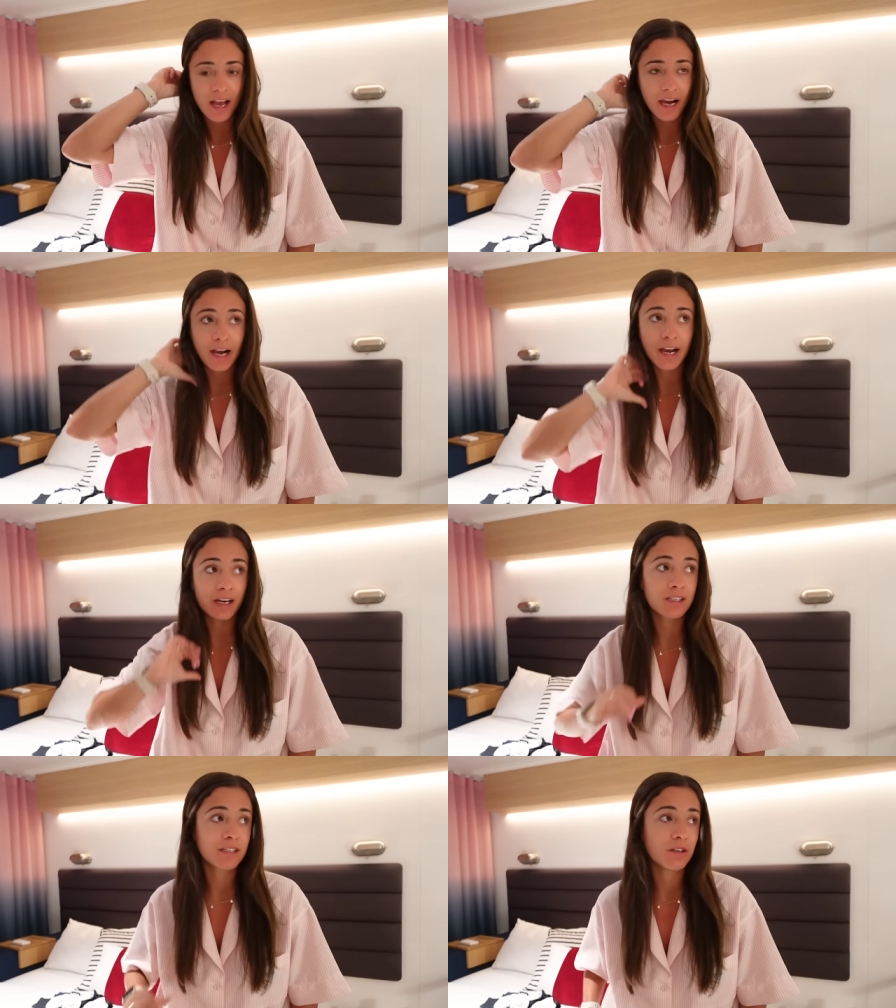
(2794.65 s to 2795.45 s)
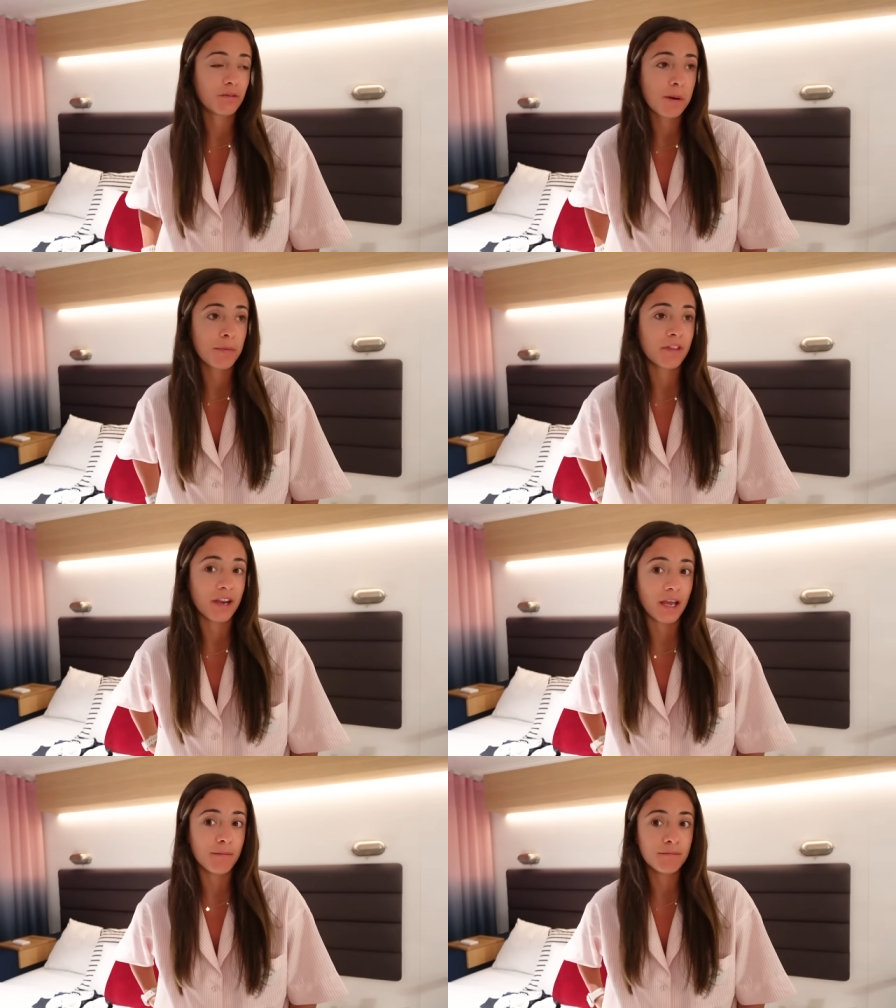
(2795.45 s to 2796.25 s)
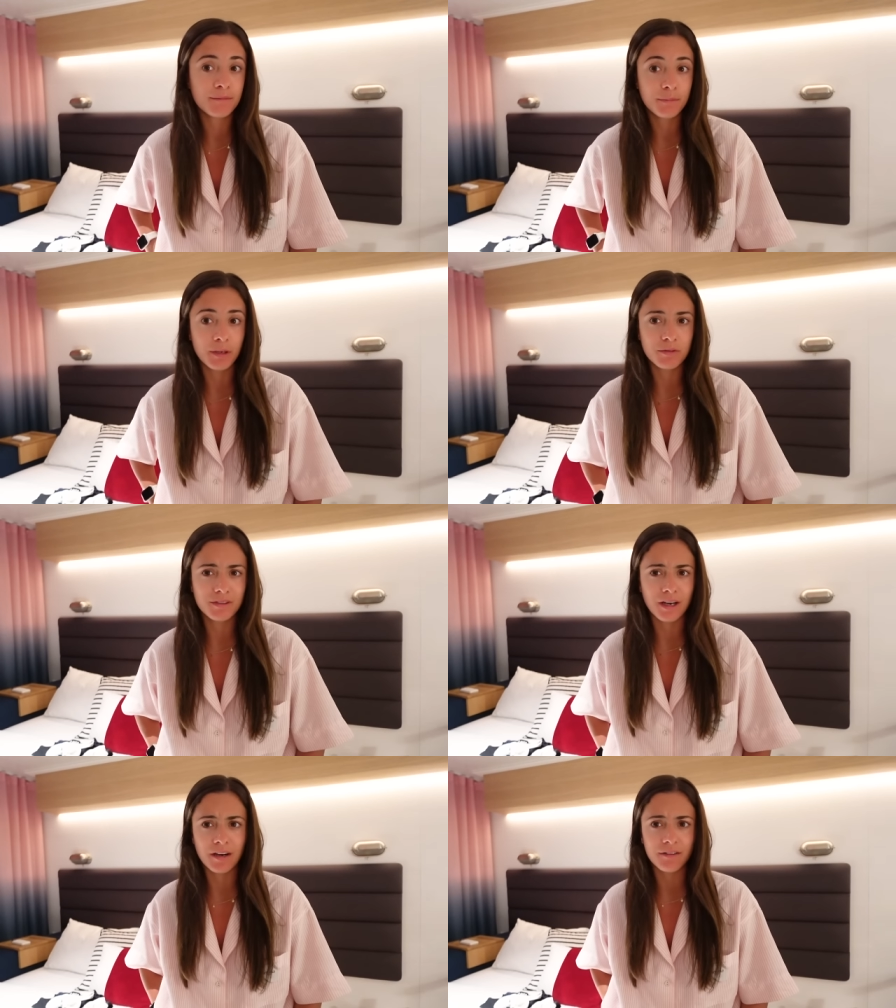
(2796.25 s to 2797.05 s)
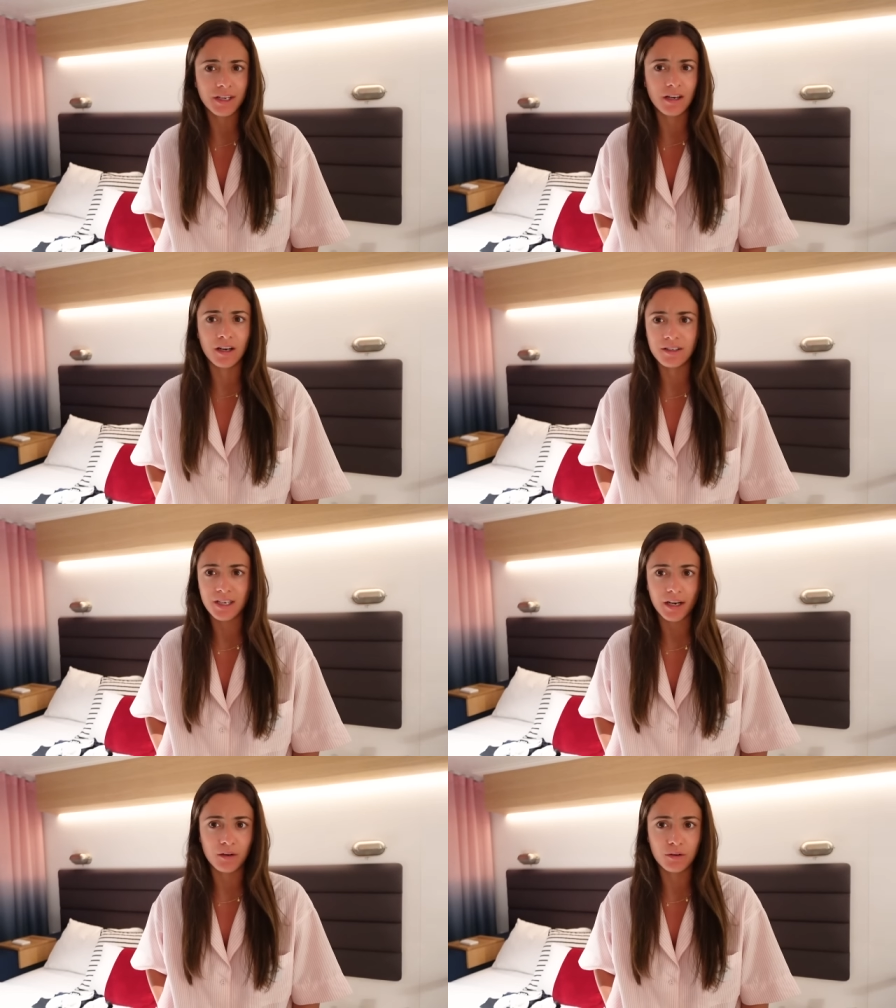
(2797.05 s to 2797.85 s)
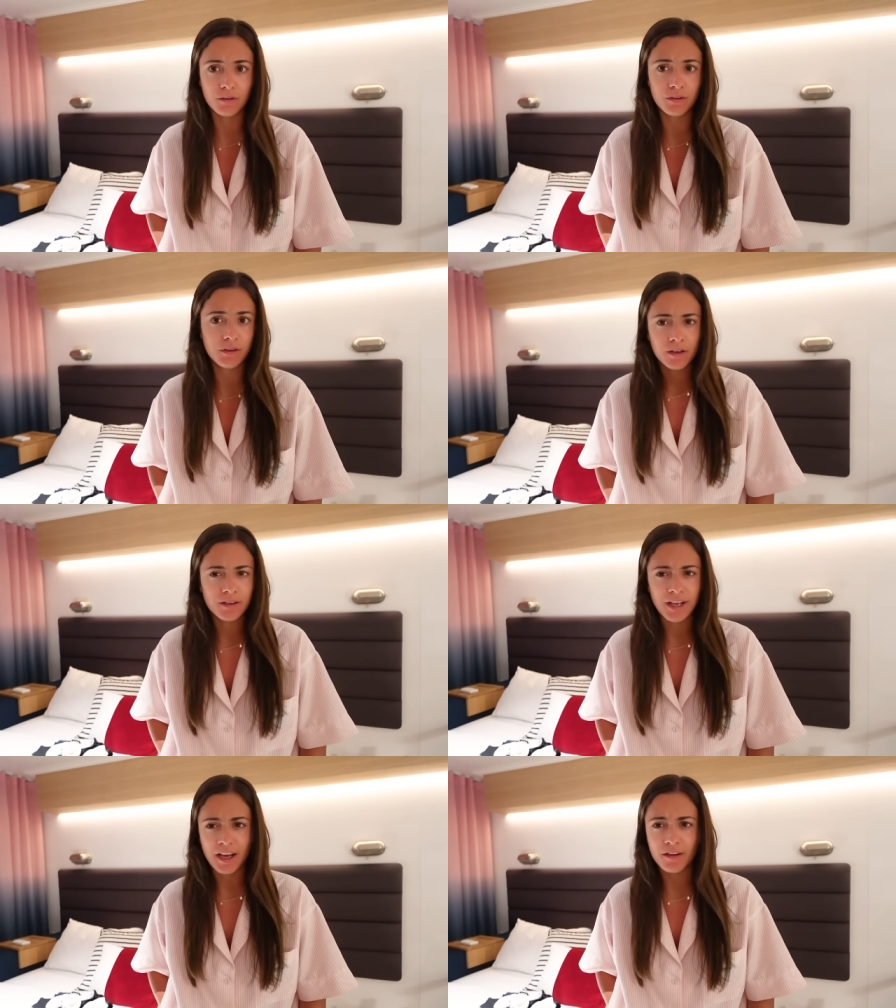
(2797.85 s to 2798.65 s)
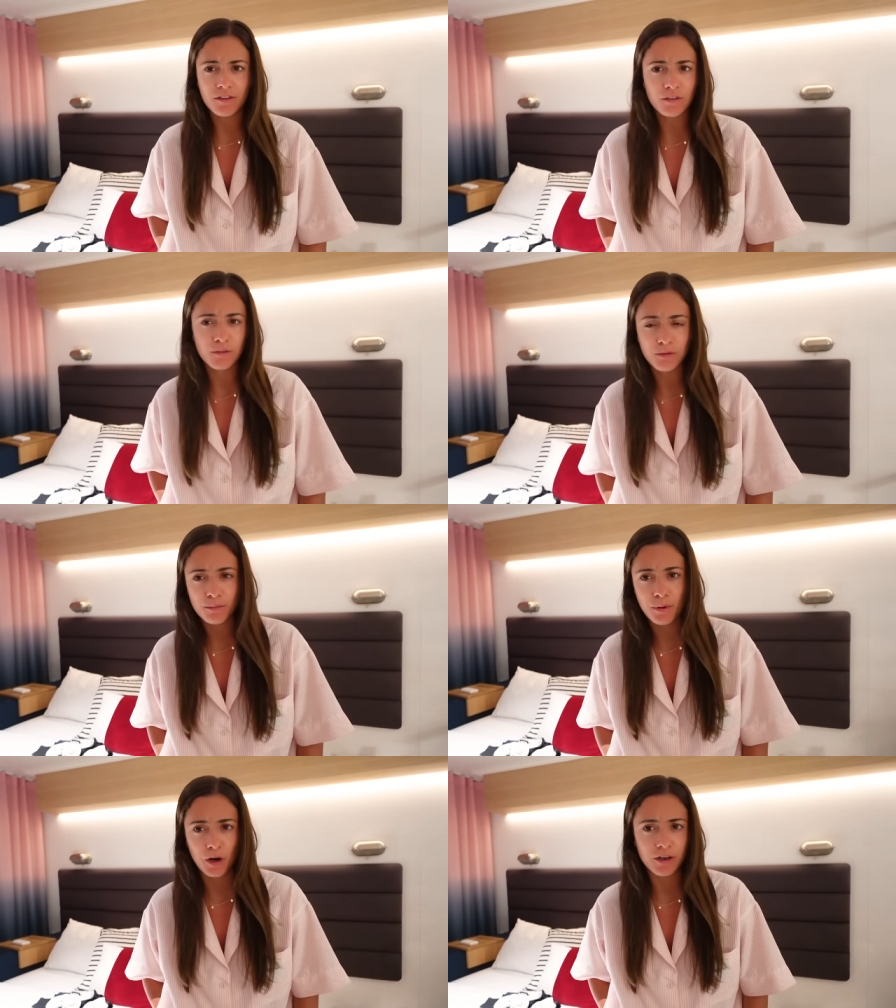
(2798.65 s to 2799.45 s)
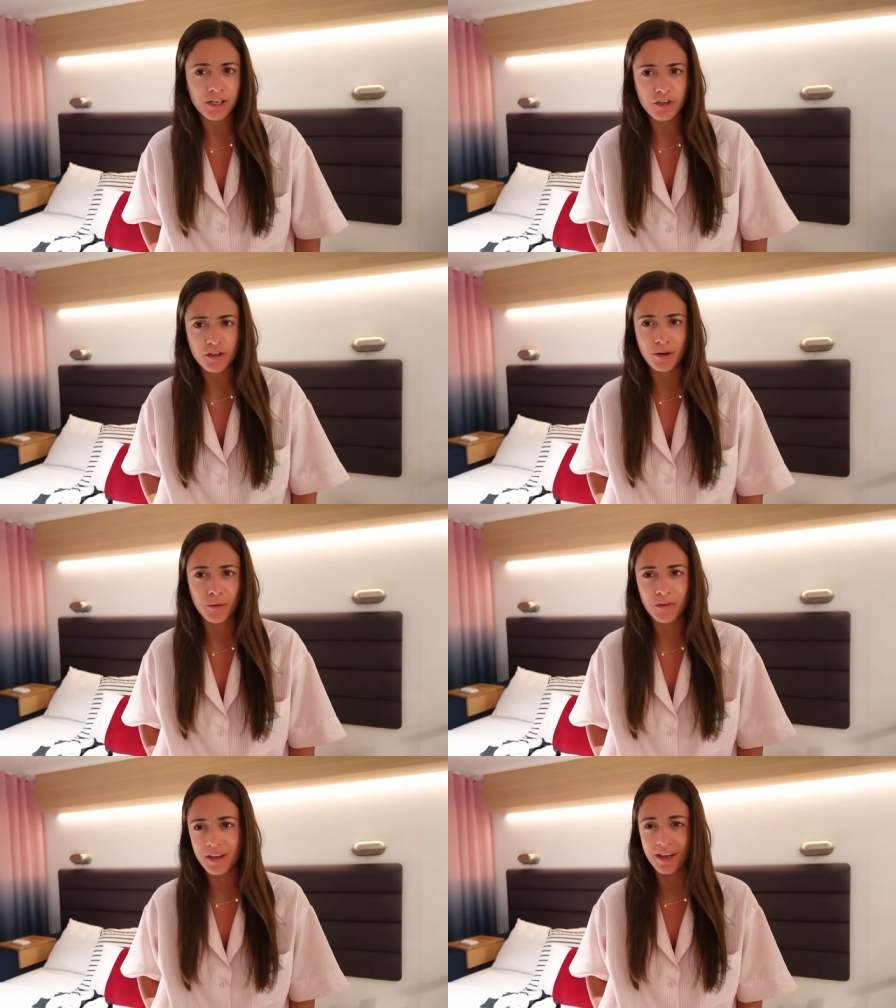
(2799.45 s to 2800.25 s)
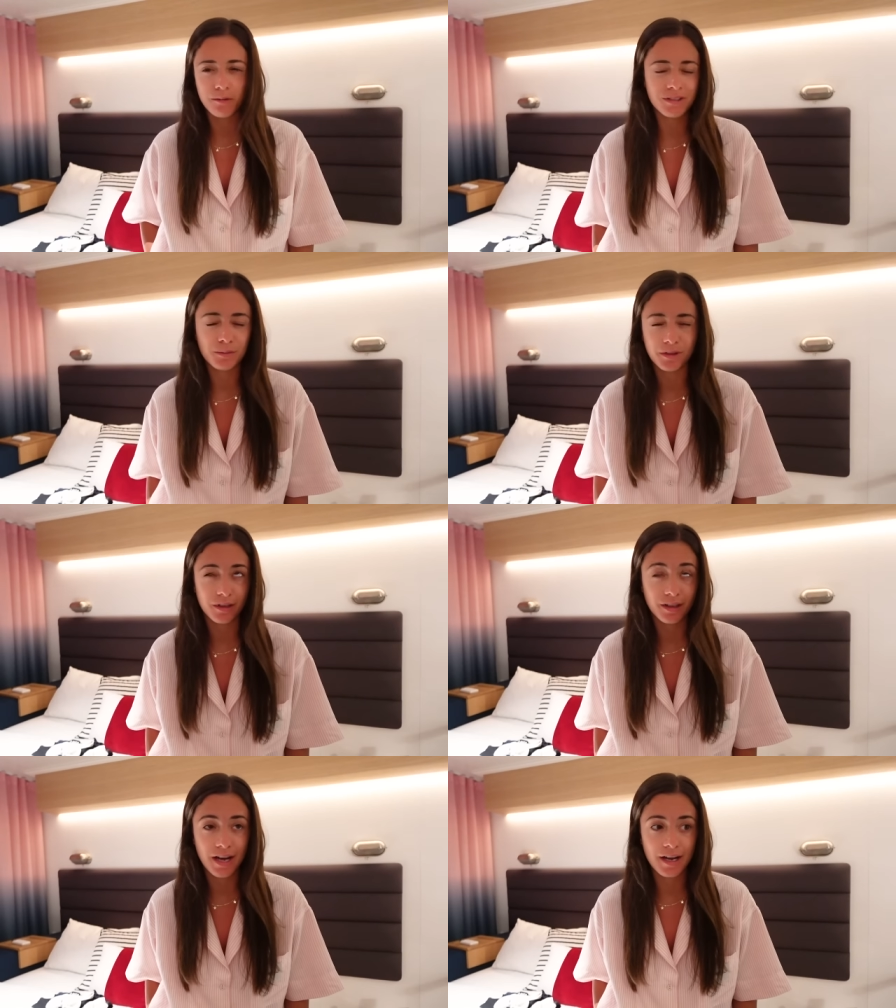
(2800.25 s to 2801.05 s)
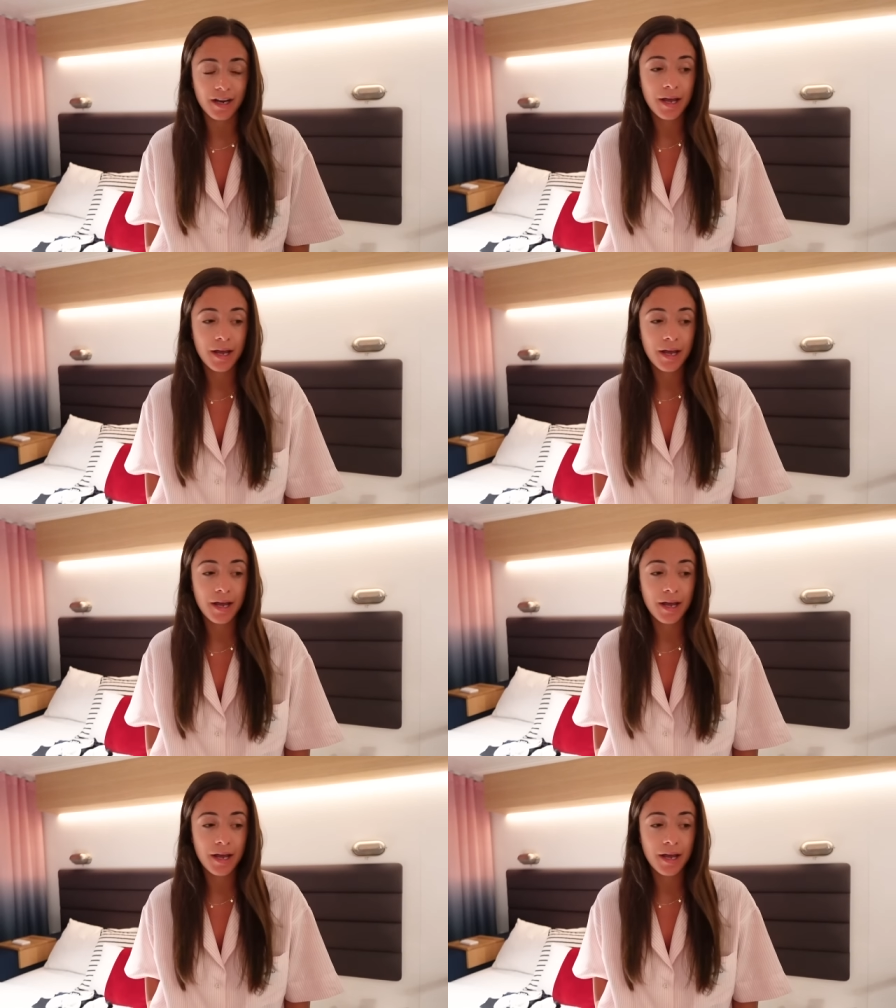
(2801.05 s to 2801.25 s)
I honestly don't remember the name, but it was kind of like an untitled dance party show thing. It was something like that.